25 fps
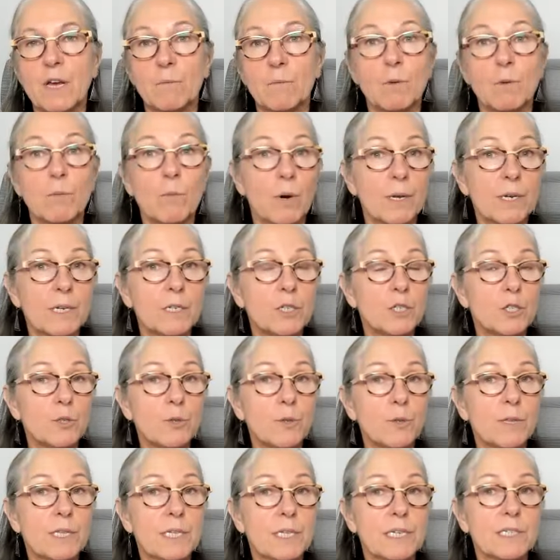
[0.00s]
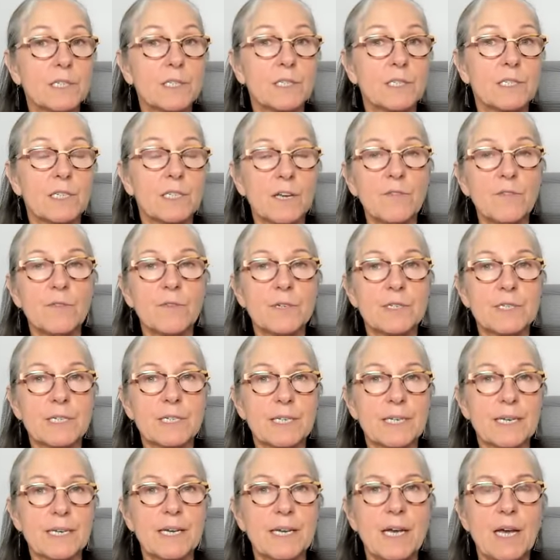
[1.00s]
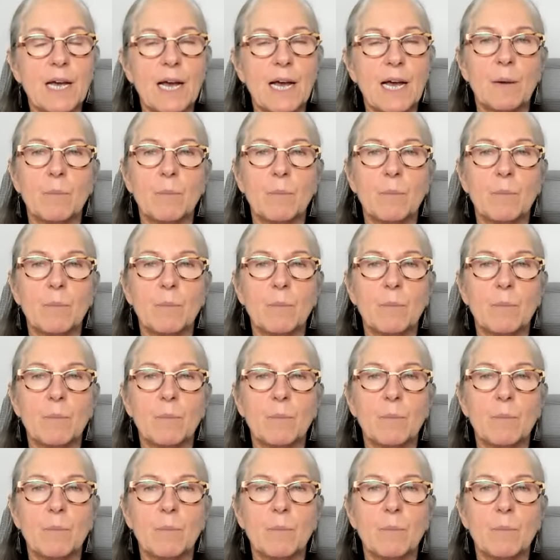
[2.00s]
We want to do things differently.